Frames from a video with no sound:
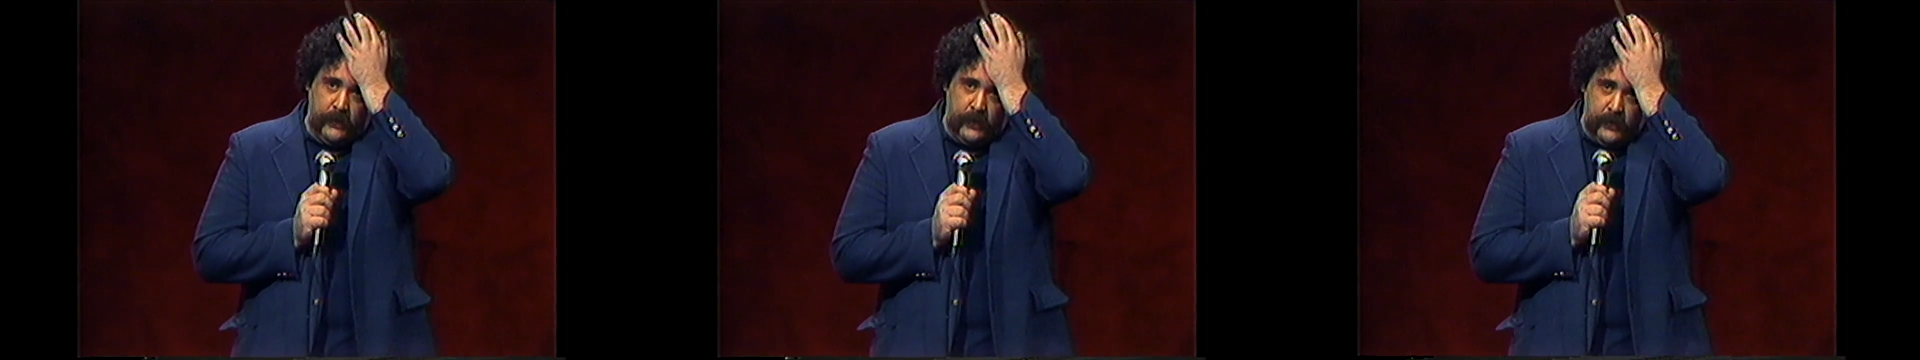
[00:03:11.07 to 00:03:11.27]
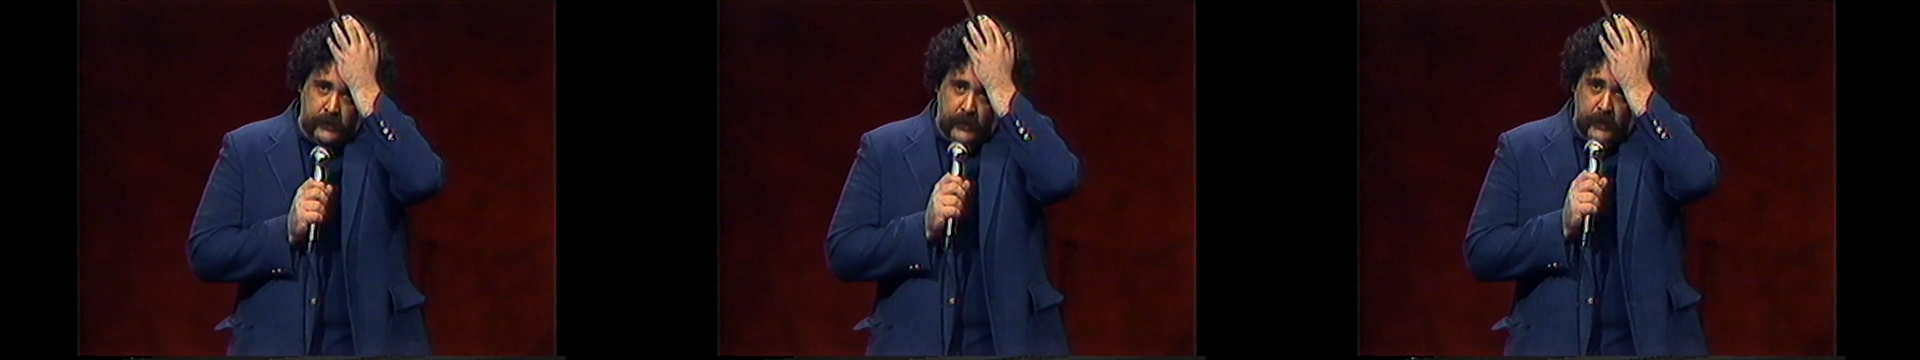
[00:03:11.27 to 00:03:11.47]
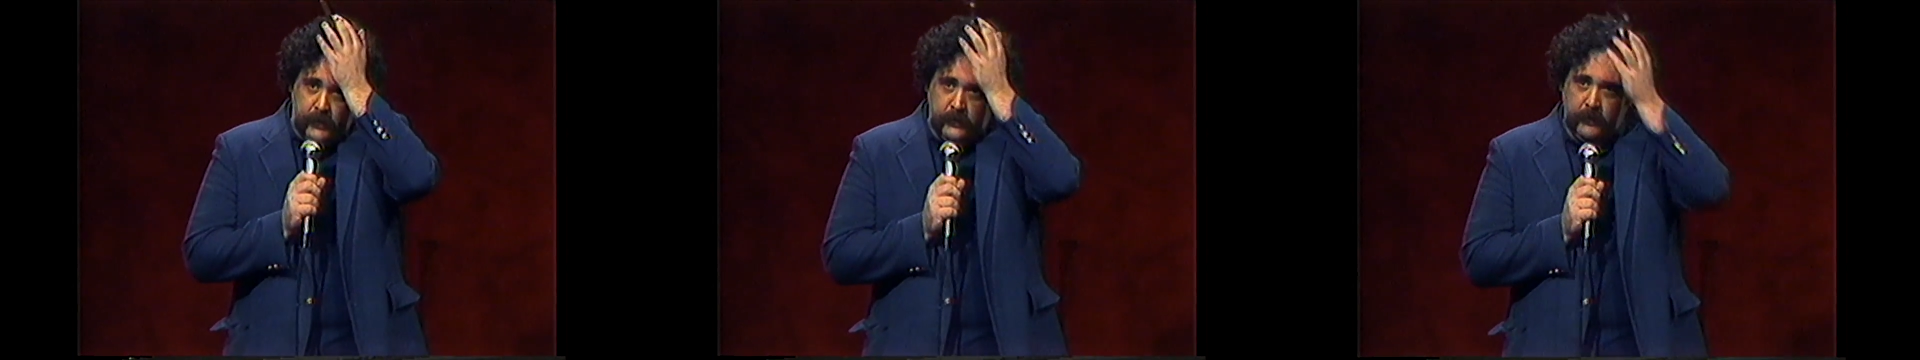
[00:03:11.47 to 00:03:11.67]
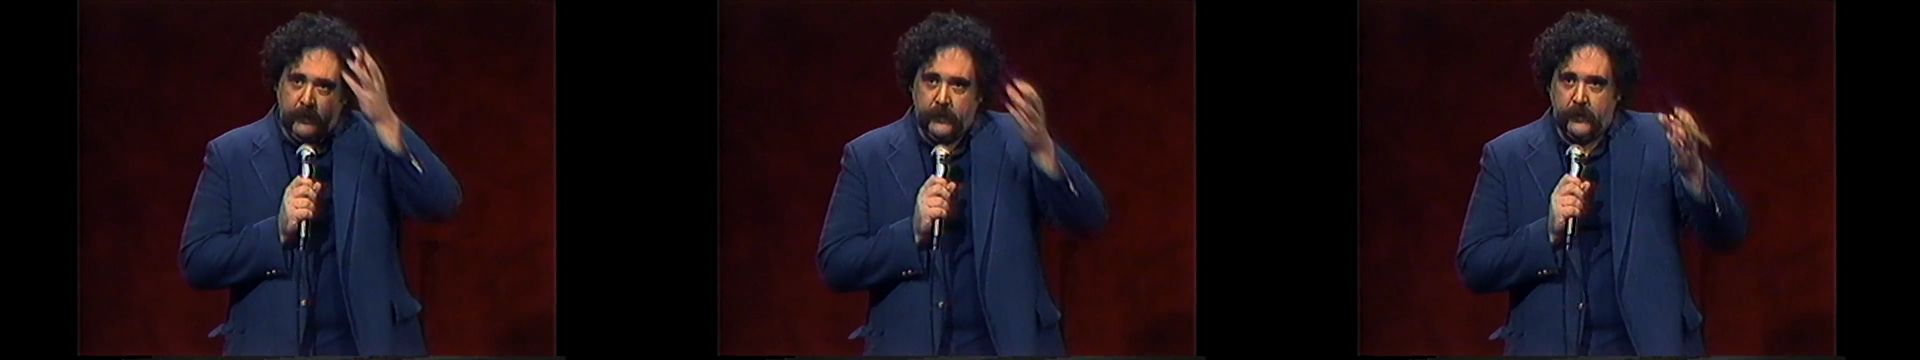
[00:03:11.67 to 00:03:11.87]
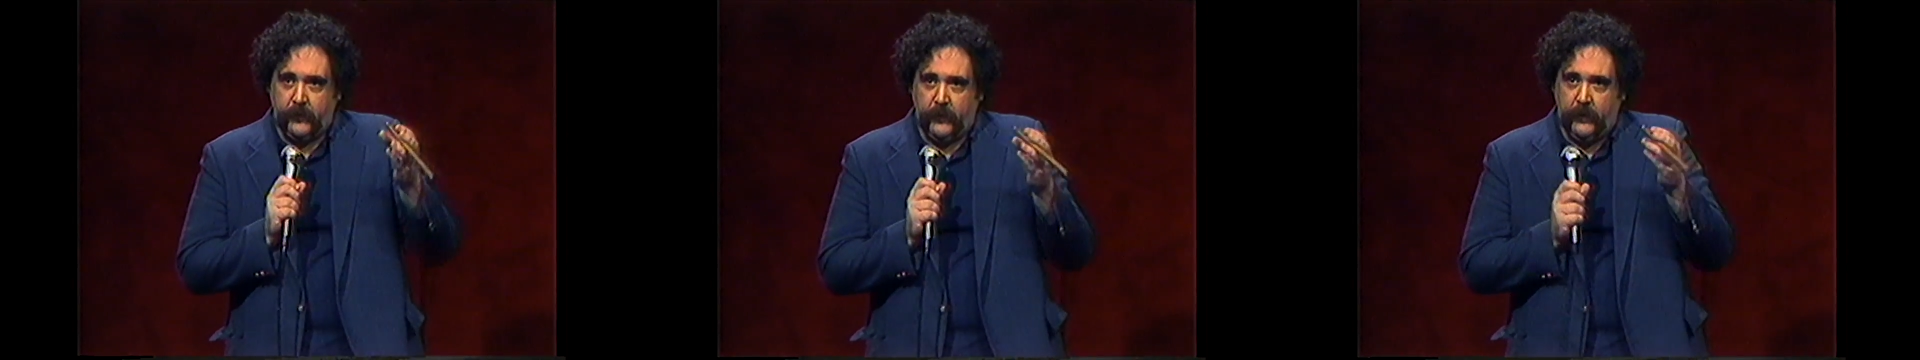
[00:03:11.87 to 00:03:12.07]
these
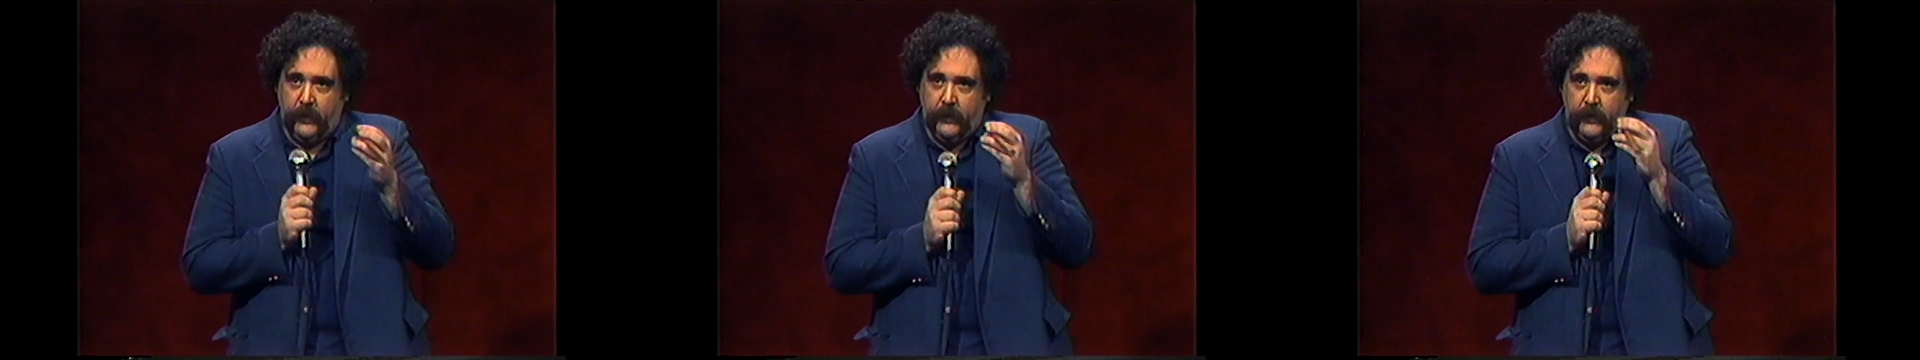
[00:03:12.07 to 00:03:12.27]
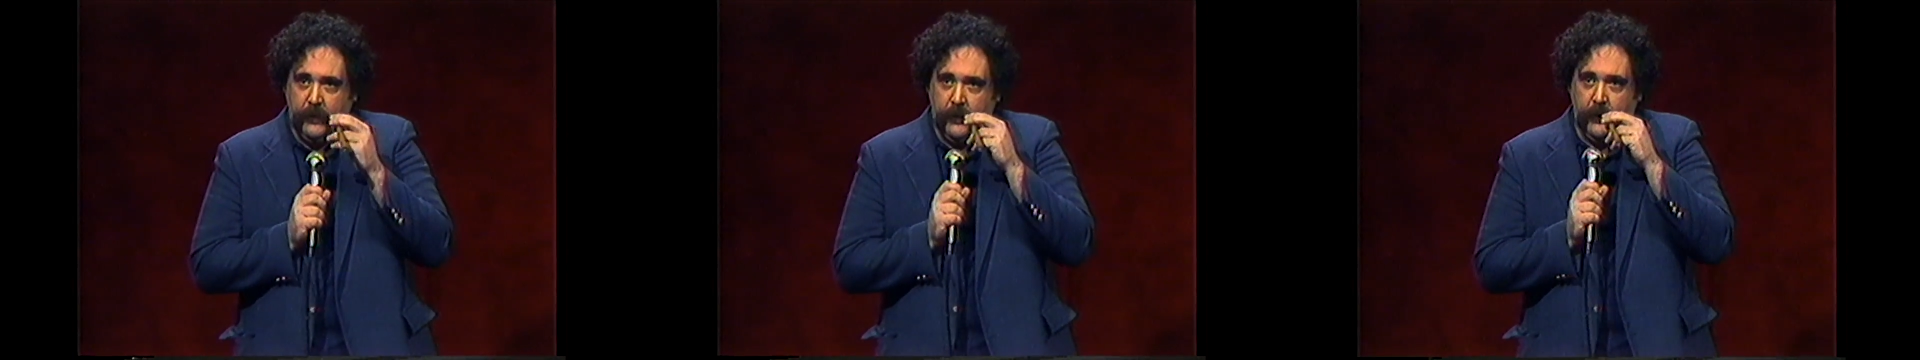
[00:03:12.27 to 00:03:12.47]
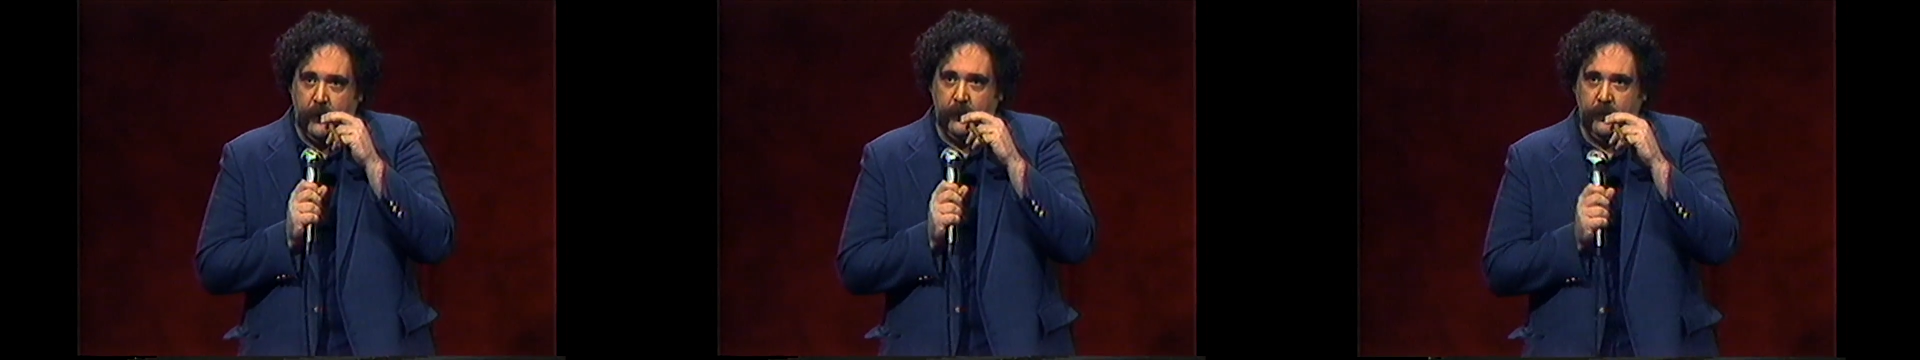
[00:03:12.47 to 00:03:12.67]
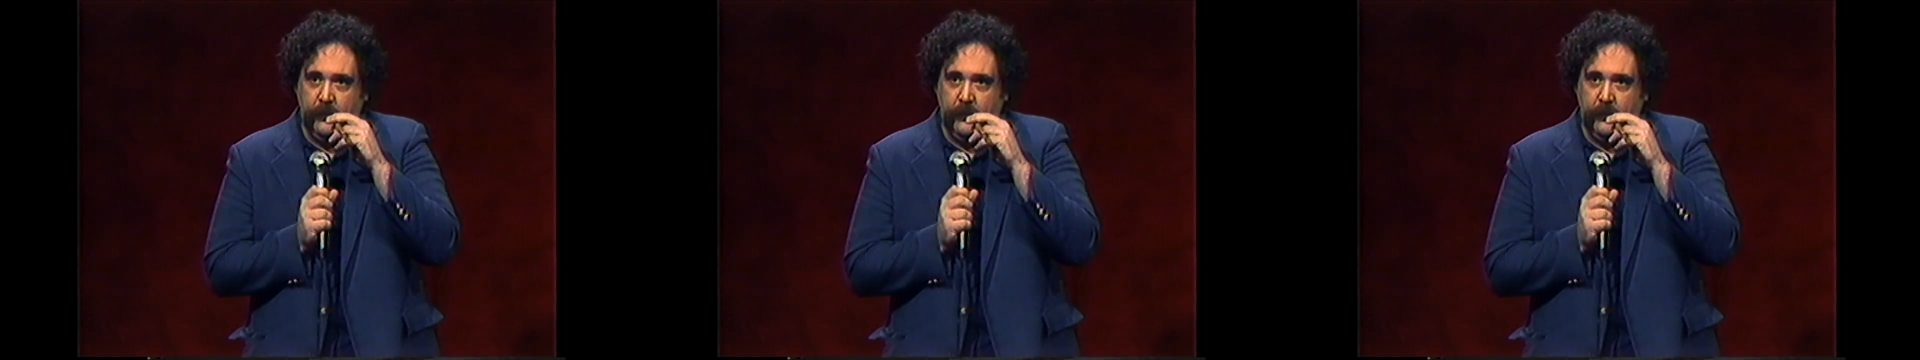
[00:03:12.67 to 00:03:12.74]
assholes for another year.